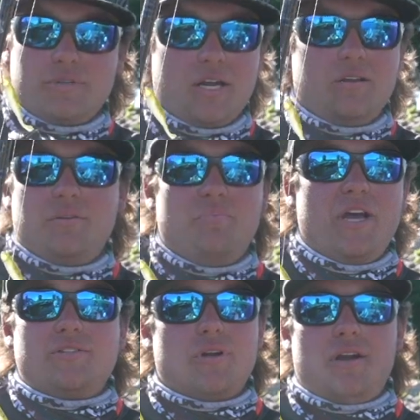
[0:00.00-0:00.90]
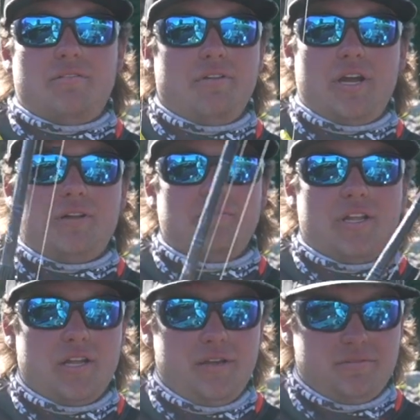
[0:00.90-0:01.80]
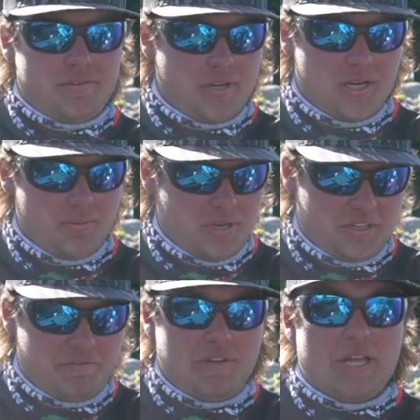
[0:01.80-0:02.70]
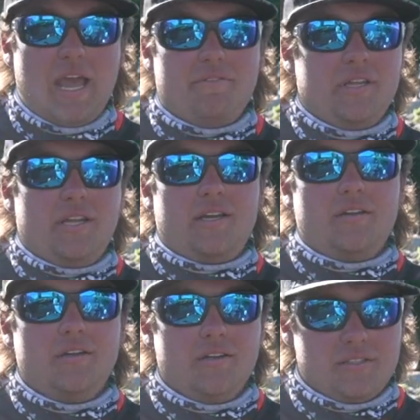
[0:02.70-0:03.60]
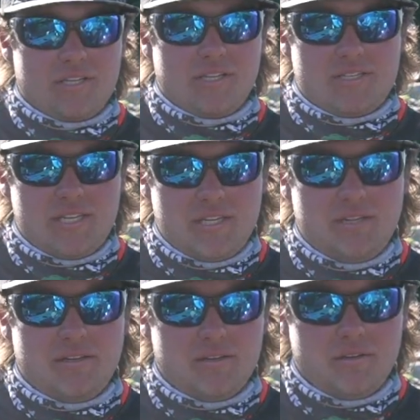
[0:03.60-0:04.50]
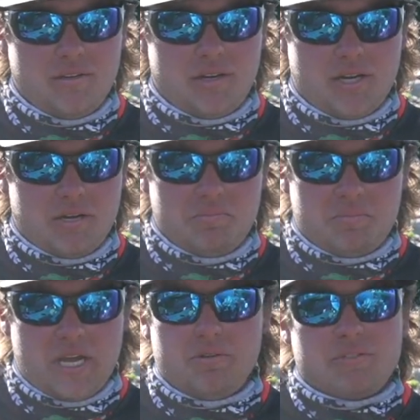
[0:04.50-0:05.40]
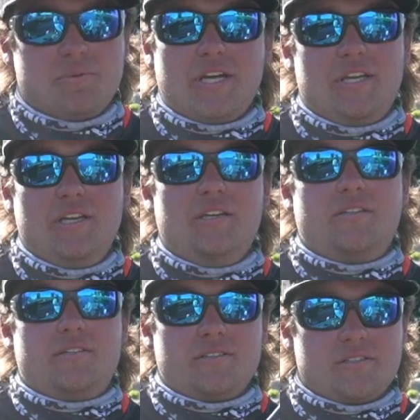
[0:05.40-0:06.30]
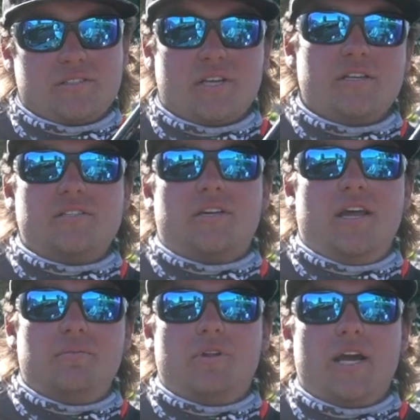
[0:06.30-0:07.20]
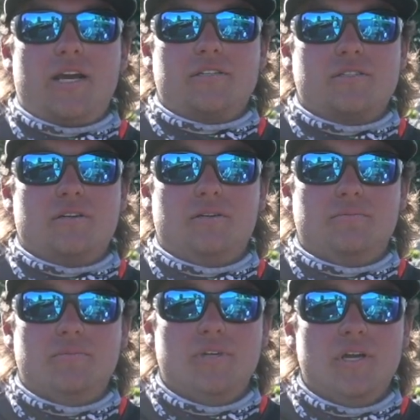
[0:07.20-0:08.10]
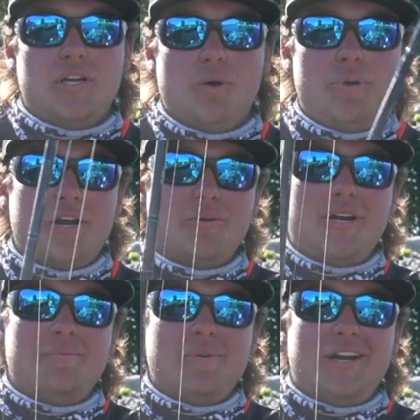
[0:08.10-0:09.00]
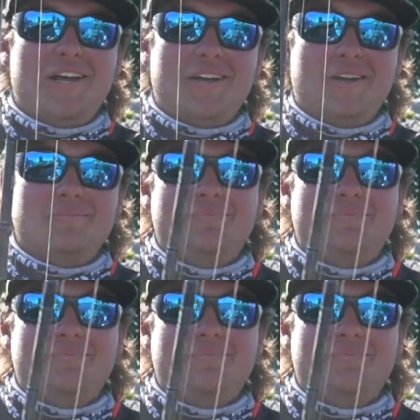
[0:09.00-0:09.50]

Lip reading: shot. Best rod I've ever held in my life. I could feel everything to the T. That was my key to success today on Mille Lacs. So go pick one up at Elliott.